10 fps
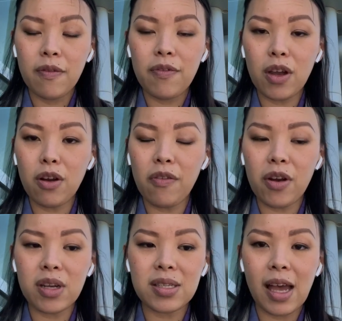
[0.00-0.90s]
Very,
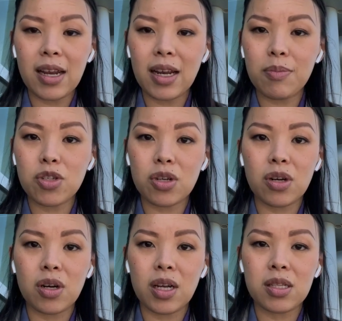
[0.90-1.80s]
very excited. I'm
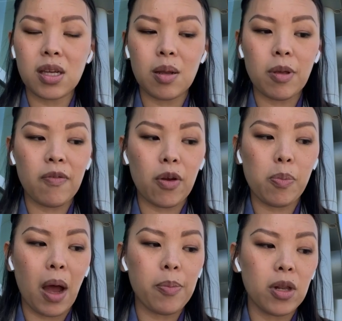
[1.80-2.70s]
sure it's going to be a very
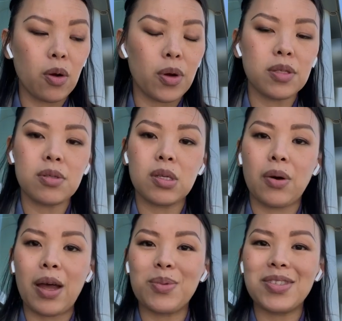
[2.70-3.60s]
popular one. So
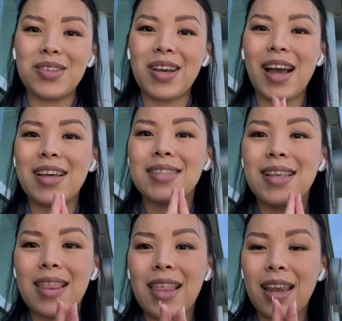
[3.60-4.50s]
I will see you guys
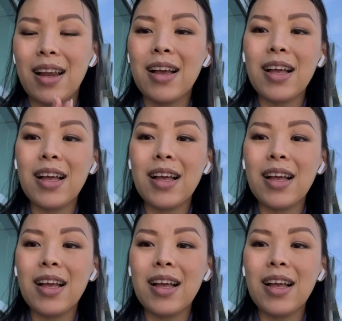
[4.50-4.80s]
then.